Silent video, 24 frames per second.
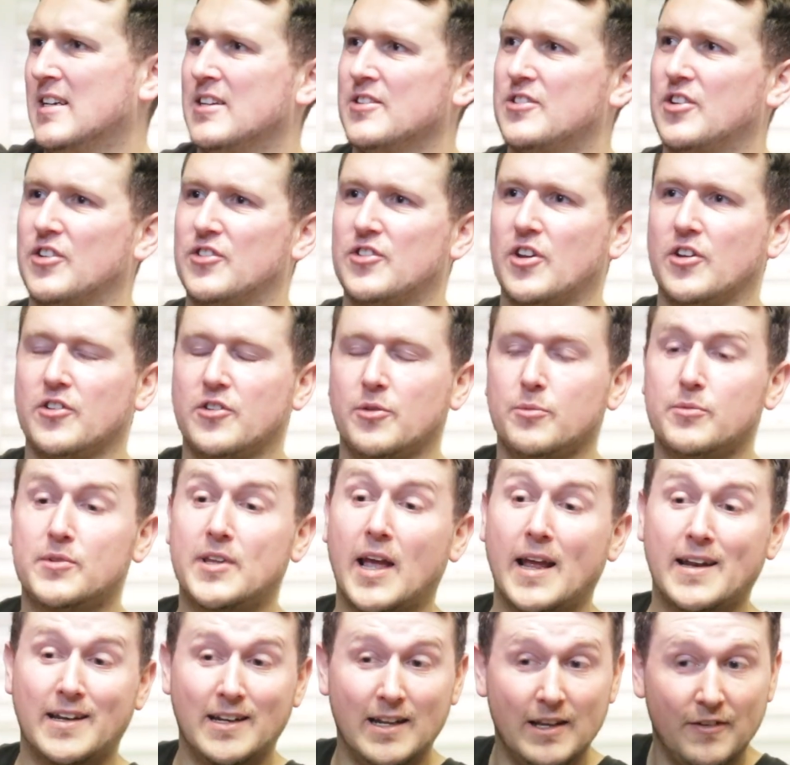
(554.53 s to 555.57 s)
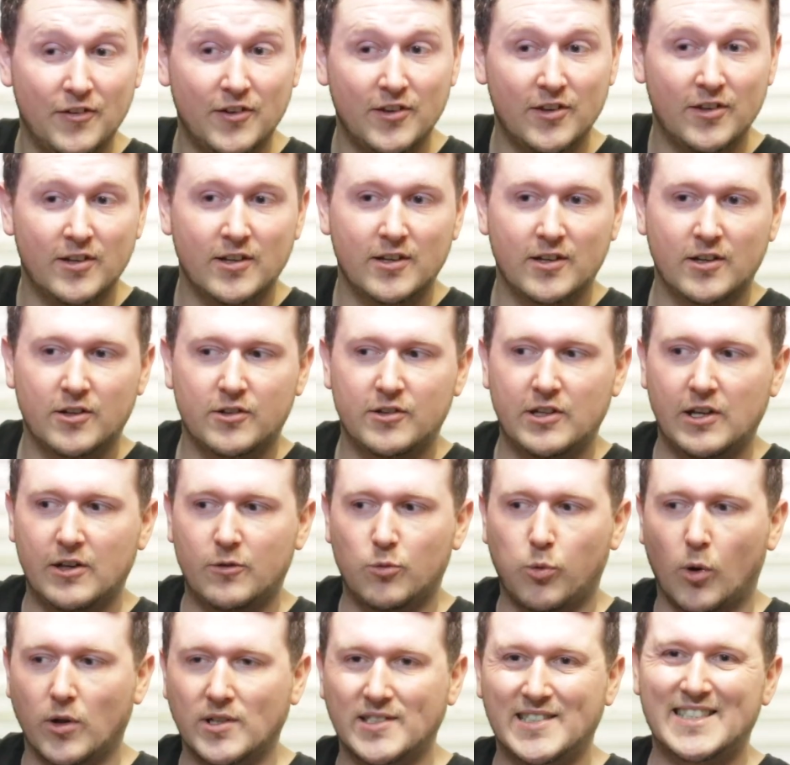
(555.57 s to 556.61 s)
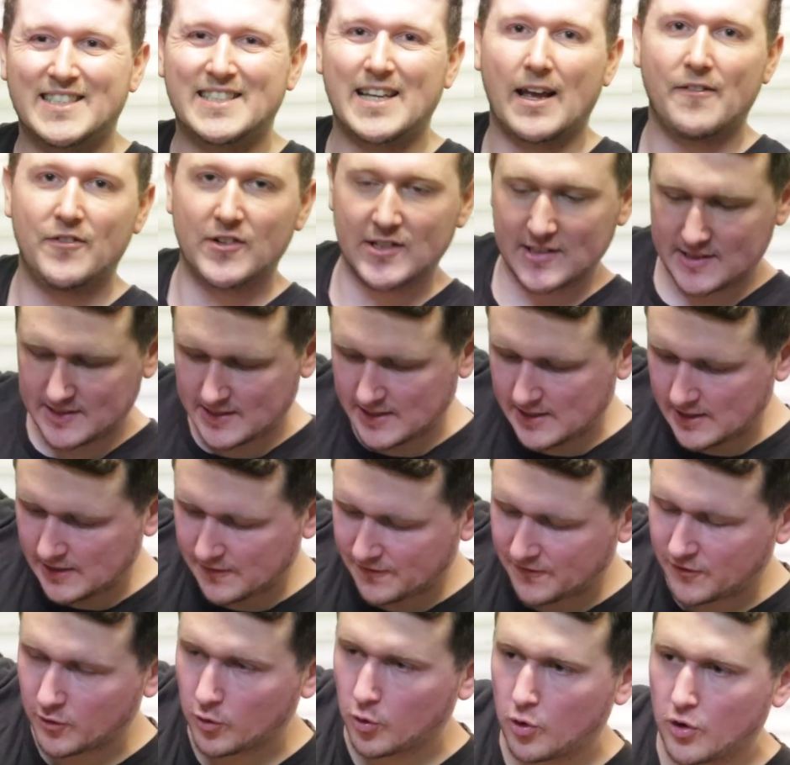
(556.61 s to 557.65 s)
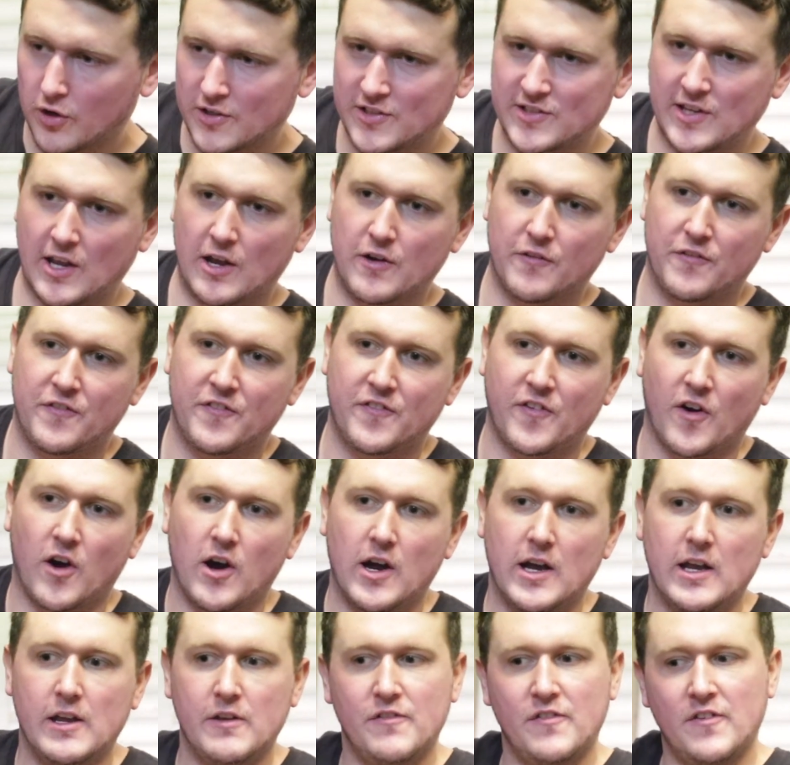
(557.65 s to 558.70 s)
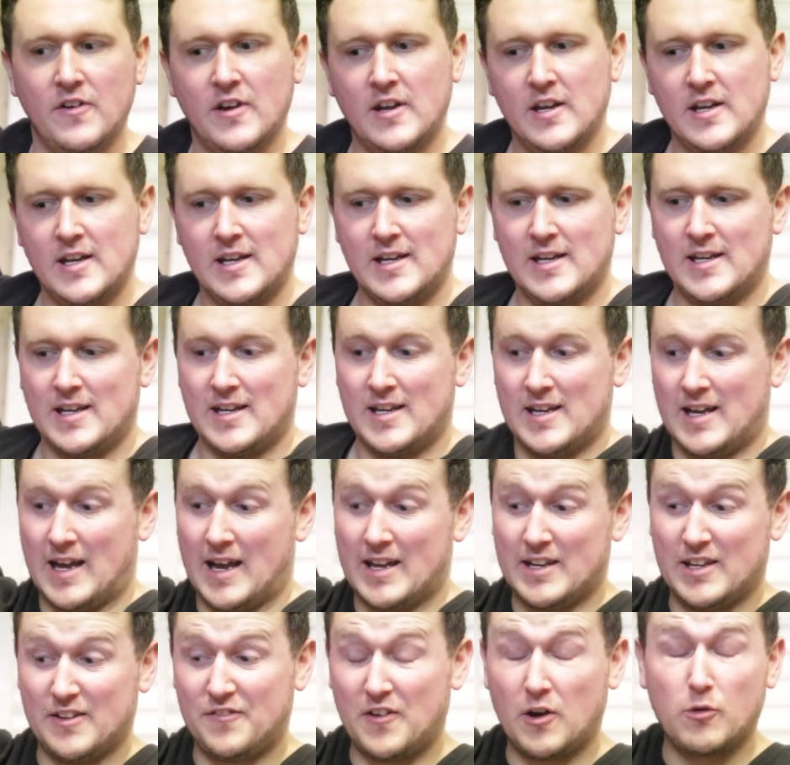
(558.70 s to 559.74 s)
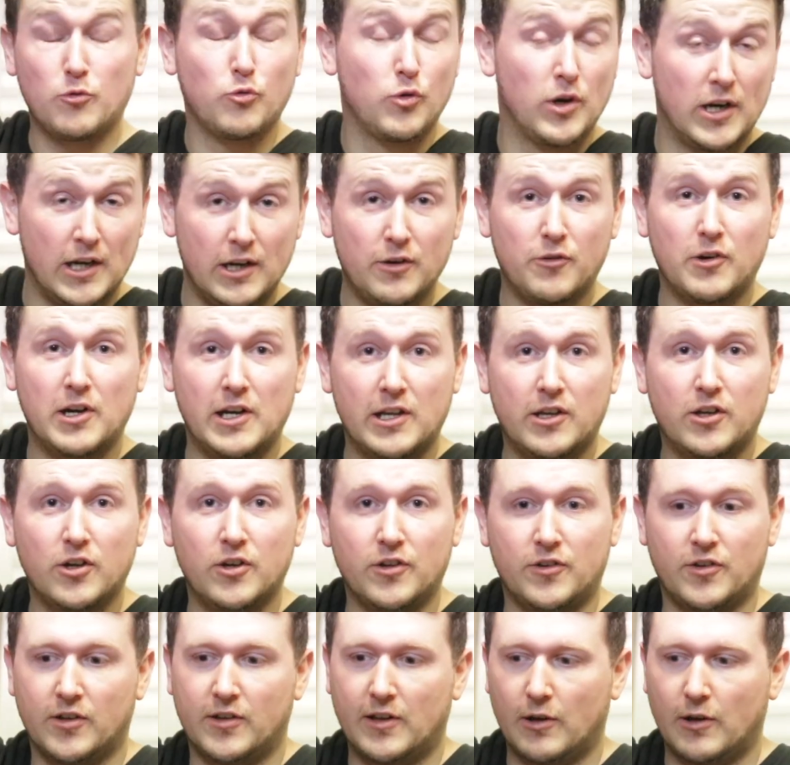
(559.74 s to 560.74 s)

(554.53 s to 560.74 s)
just done some deadlifts. Did 170 for a set of 5, and it felt really, really good.